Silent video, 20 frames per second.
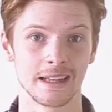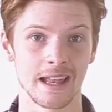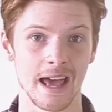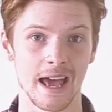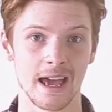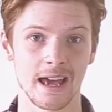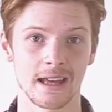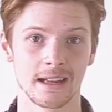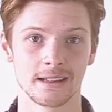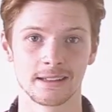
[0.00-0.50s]

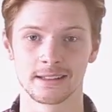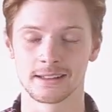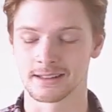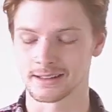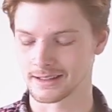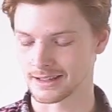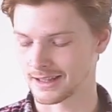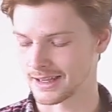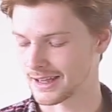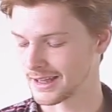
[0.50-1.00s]

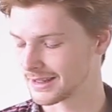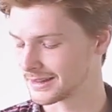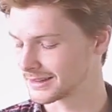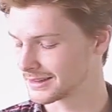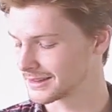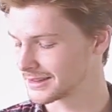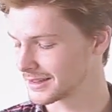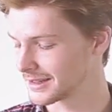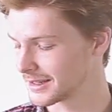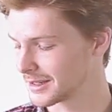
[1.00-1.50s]
LAN,
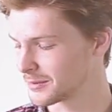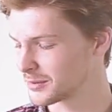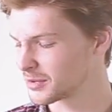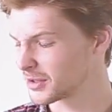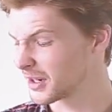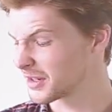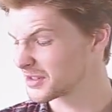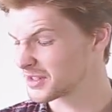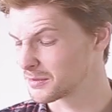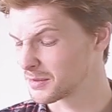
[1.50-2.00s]
and uh,
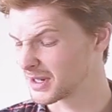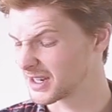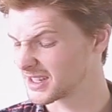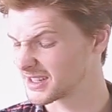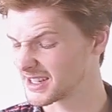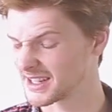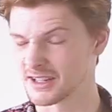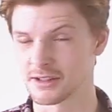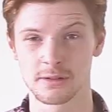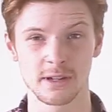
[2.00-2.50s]
product
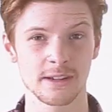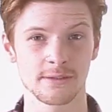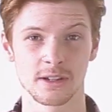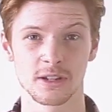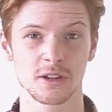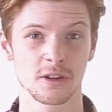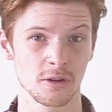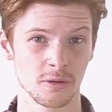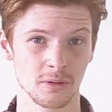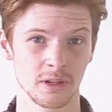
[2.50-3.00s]
stability, or even
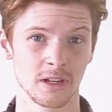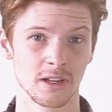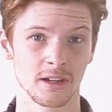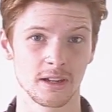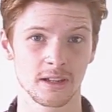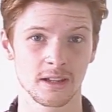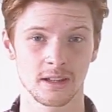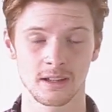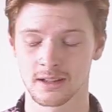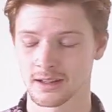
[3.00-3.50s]
a cool
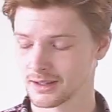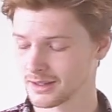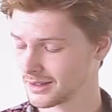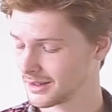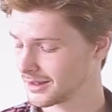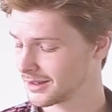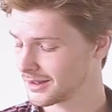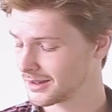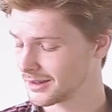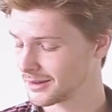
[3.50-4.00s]
look.
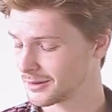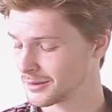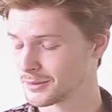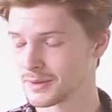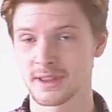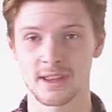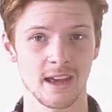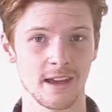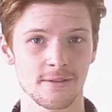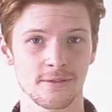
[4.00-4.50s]

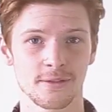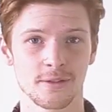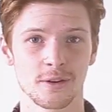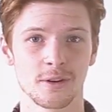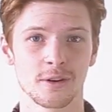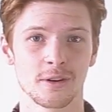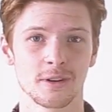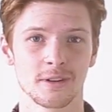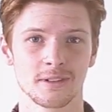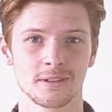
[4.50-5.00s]
We
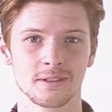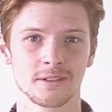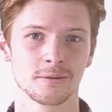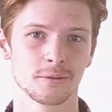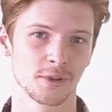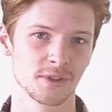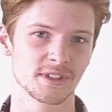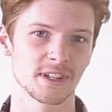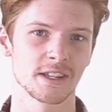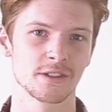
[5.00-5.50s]
therefore
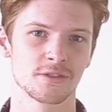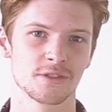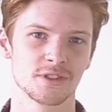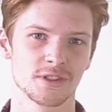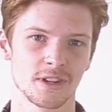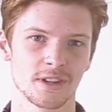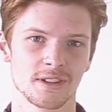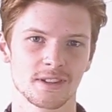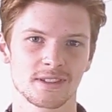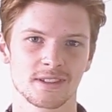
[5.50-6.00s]
want to
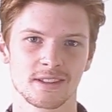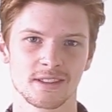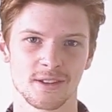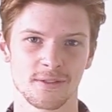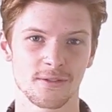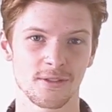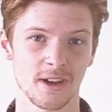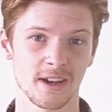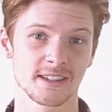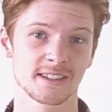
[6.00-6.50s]
introduce
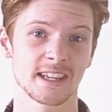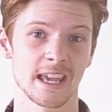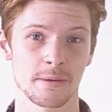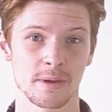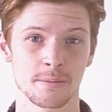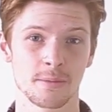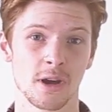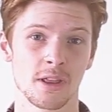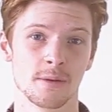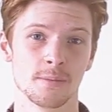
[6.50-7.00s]
the first
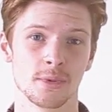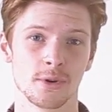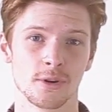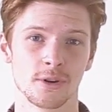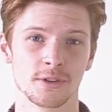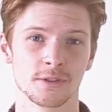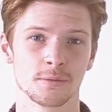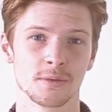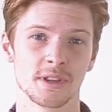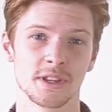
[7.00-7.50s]
gaming
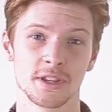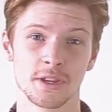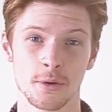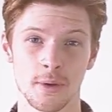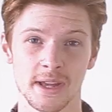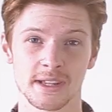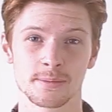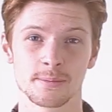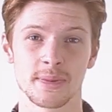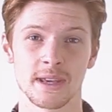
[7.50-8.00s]
motherboard with a
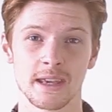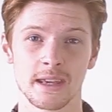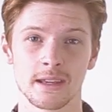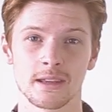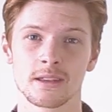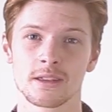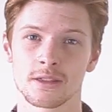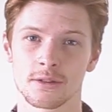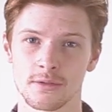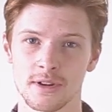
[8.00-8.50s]

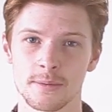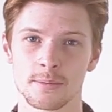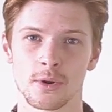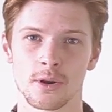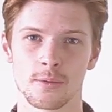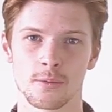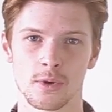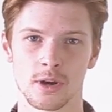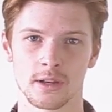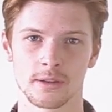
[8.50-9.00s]
USB
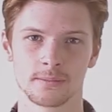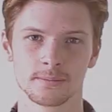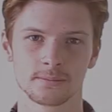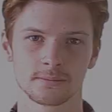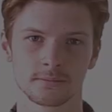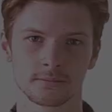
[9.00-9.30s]
3.1.